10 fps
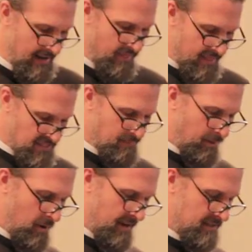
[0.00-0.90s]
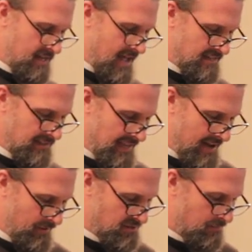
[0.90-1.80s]
In this point he has
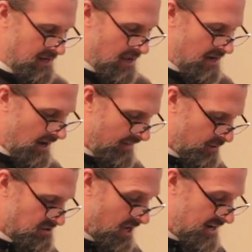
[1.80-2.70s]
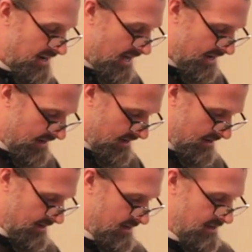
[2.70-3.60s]
allowance, but in others none.
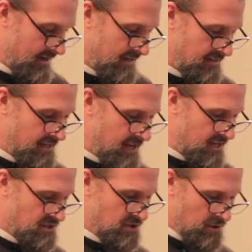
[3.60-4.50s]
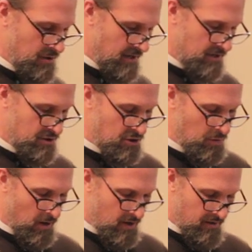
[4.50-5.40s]
It is his duty to
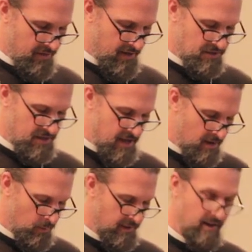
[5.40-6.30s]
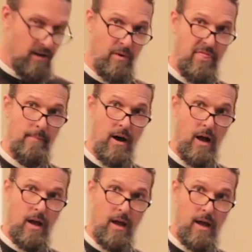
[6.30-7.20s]
do all things equally with the monk.